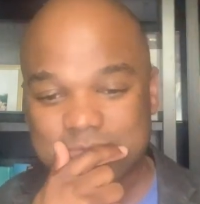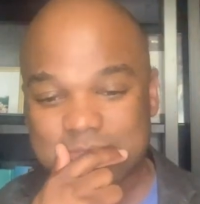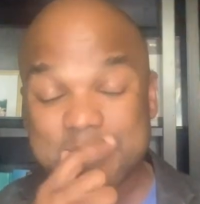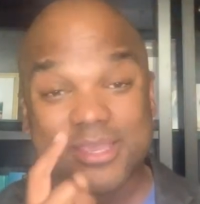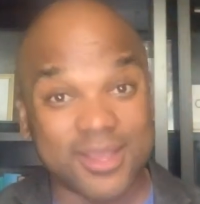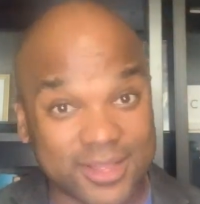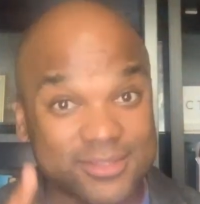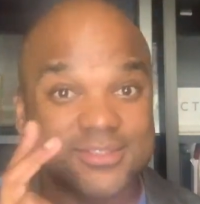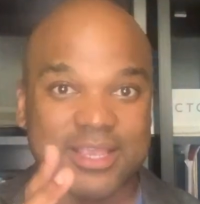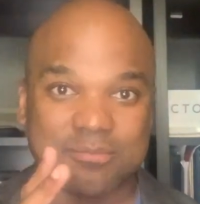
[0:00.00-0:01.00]

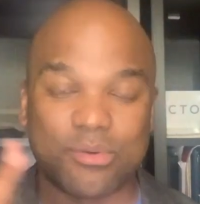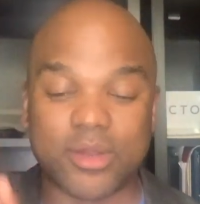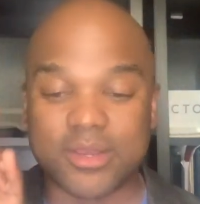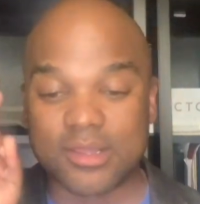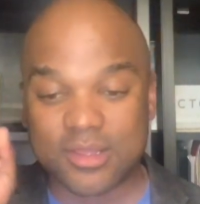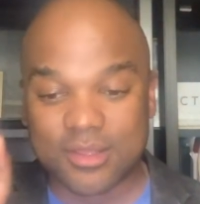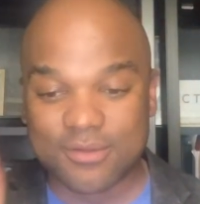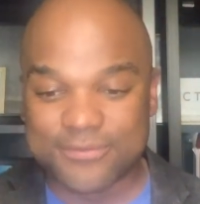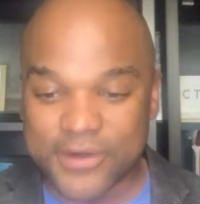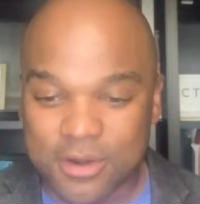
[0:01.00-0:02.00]
Because, second point,
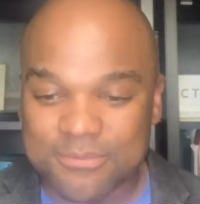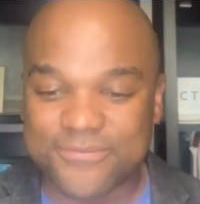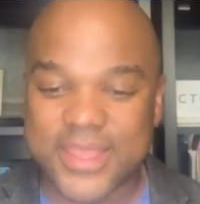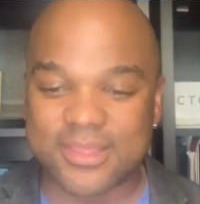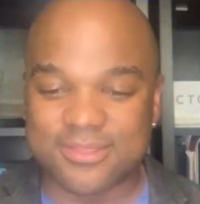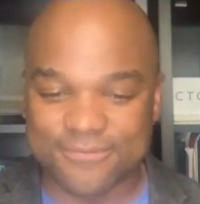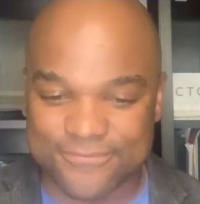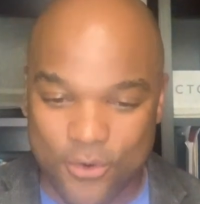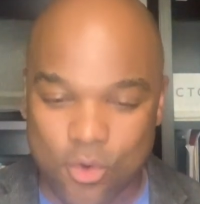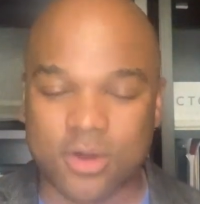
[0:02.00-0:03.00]
firm faith
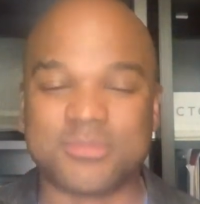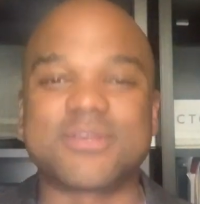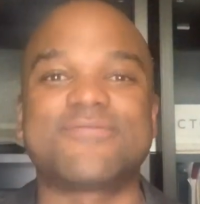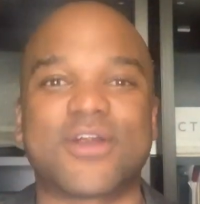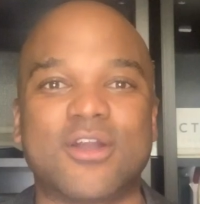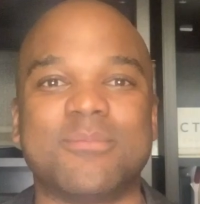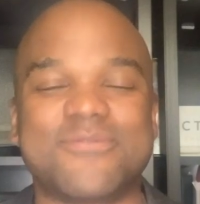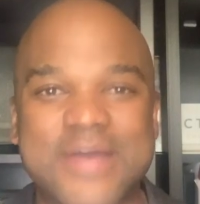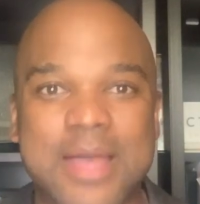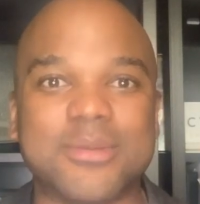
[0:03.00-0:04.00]
forms firm
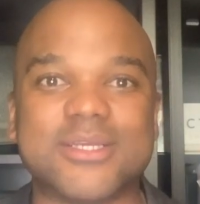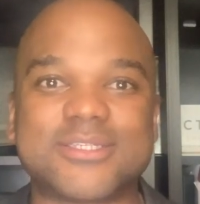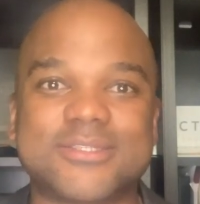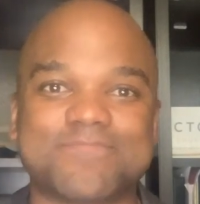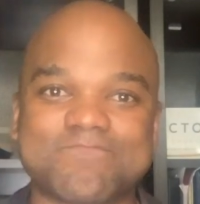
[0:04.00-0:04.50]
families.